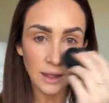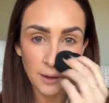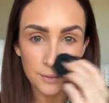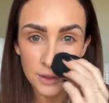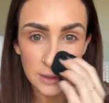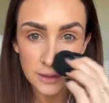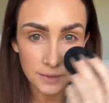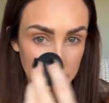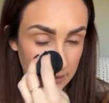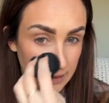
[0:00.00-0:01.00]
I really,
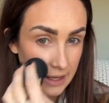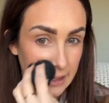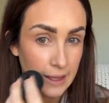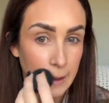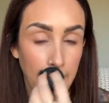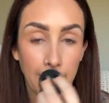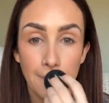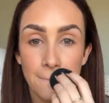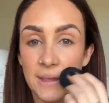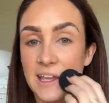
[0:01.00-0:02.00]
really like it
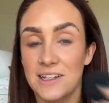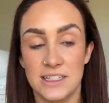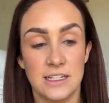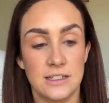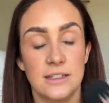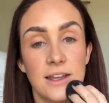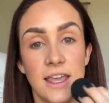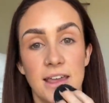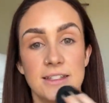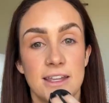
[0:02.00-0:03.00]
because it
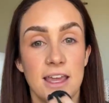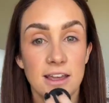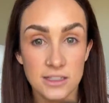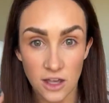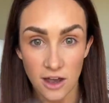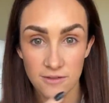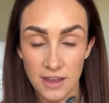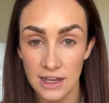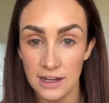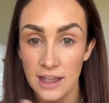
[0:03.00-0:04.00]
it takes off
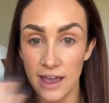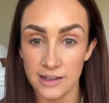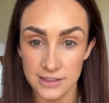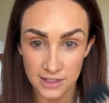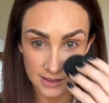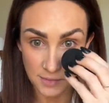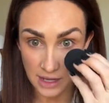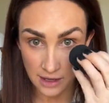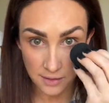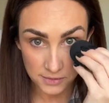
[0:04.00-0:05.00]
any excess
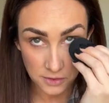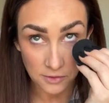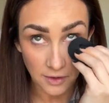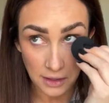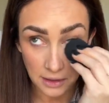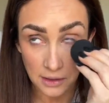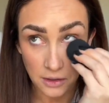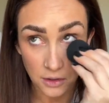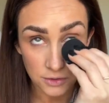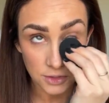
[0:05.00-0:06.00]
makeup. So if I like
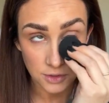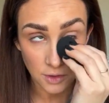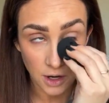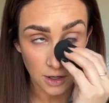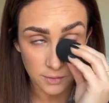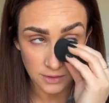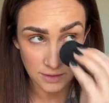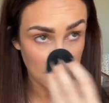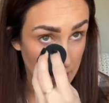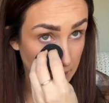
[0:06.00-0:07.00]
go too hard with
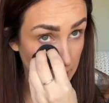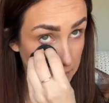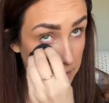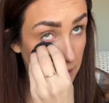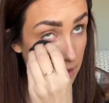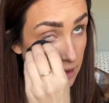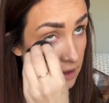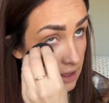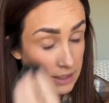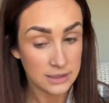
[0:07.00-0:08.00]
the makeup,
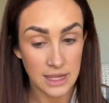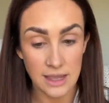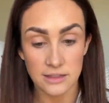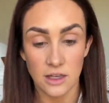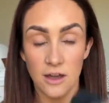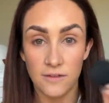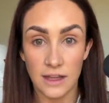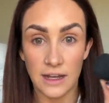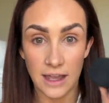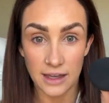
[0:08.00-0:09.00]
it takes off
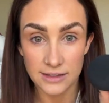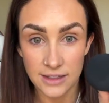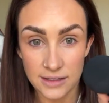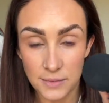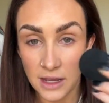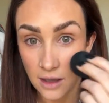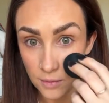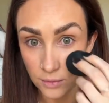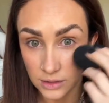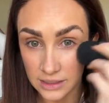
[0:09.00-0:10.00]
any excess
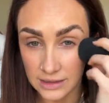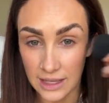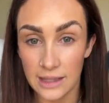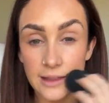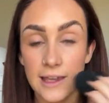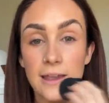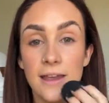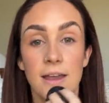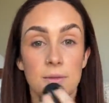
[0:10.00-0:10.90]
makeup really lightly